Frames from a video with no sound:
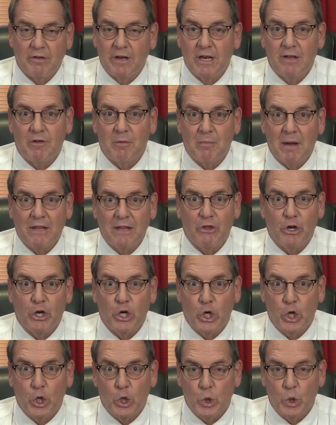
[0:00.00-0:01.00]
It even made the
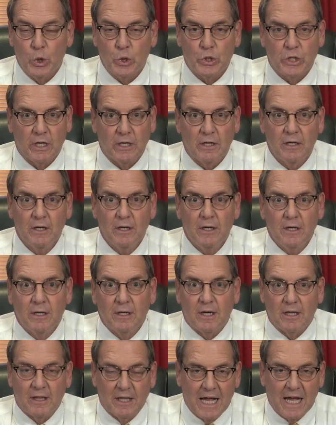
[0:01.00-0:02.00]
news, and
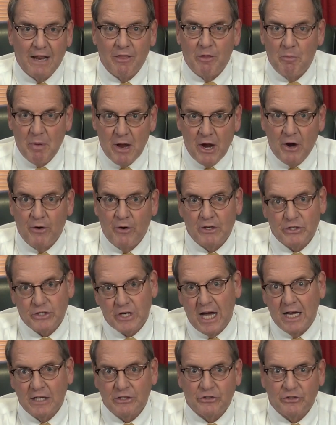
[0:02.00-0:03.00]
a lot of the parents
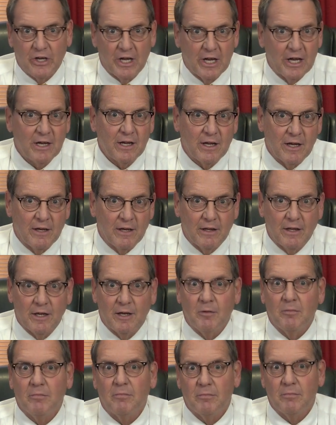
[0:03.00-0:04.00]
got sick, and
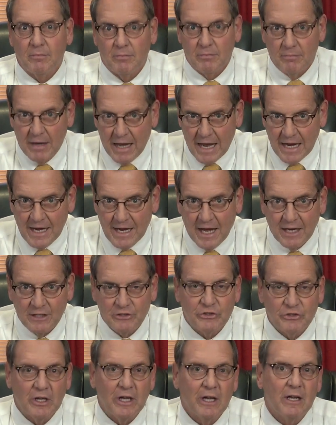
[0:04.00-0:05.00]
then I got
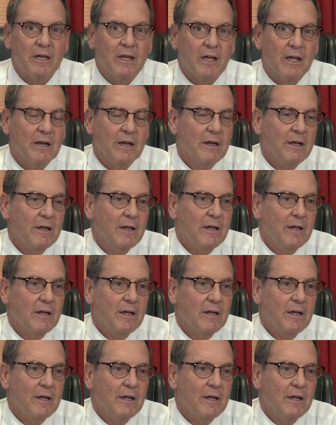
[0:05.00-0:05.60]
sick, and